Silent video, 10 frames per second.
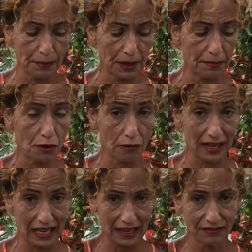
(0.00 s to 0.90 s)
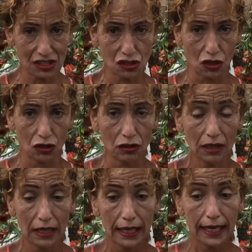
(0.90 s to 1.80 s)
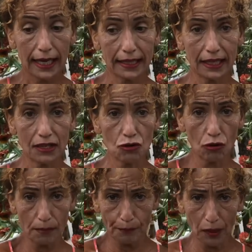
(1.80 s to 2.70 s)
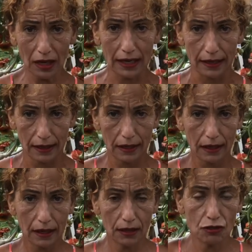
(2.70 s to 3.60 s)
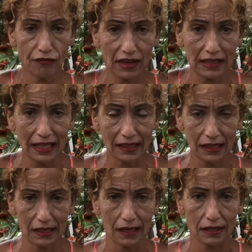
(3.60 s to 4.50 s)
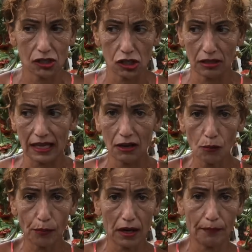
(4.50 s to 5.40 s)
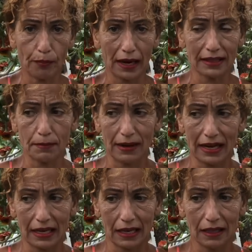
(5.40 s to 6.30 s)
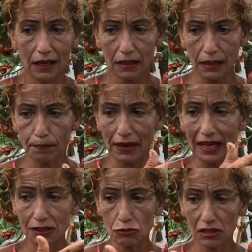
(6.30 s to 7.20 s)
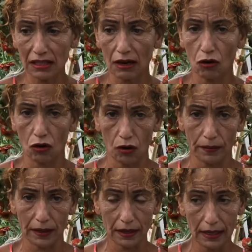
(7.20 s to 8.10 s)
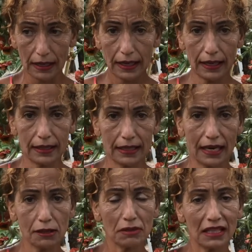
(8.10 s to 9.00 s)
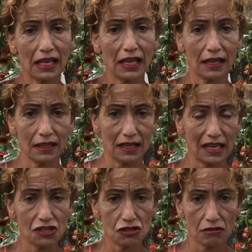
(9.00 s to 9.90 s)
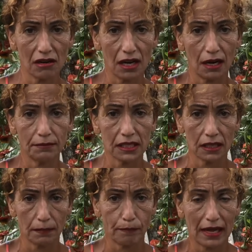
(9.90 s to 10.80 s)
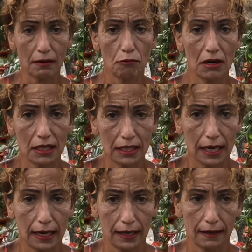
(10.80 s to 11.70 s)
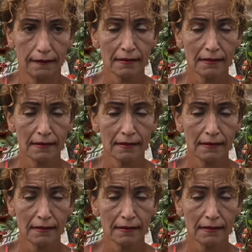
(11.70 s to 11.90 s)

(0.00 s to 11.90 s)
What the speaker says: Maybe already grabbed the soil, and then you go and pull it. and you find nothing there. So now you put the plant back in, the plant has to start all over, and that's when dehydration comes and the plant will die.